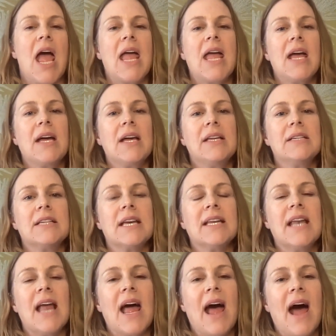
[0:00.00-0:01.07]
And
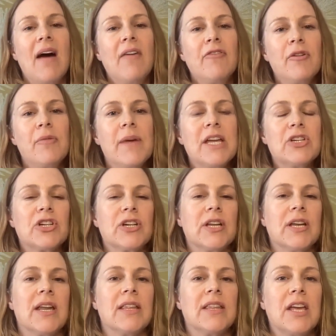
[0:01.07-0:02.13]
an
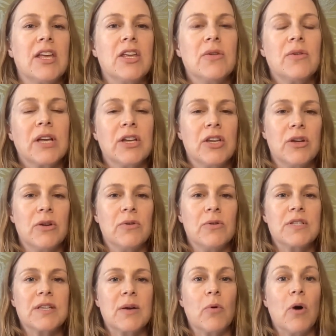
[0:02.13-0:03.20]
affirmation that you can
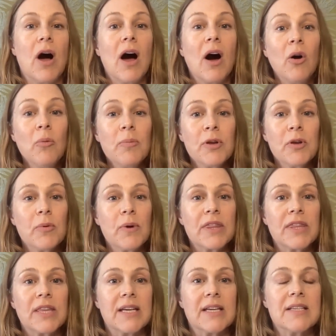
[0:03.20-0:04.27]
use that will help you
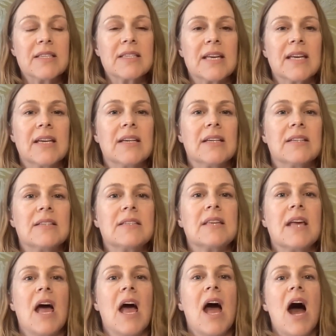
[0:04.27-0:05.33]
with this is,
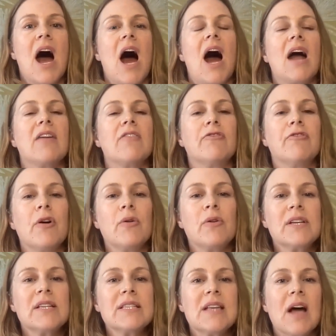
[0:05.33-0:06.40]
I
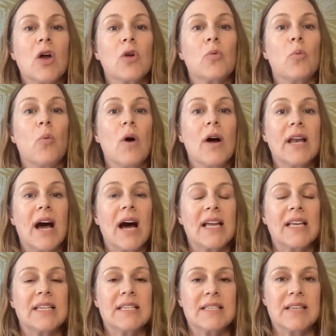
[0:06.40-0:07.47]
focus on what
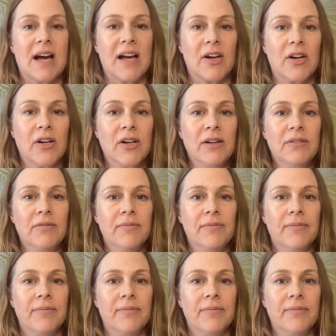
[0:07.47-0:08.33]
I desire,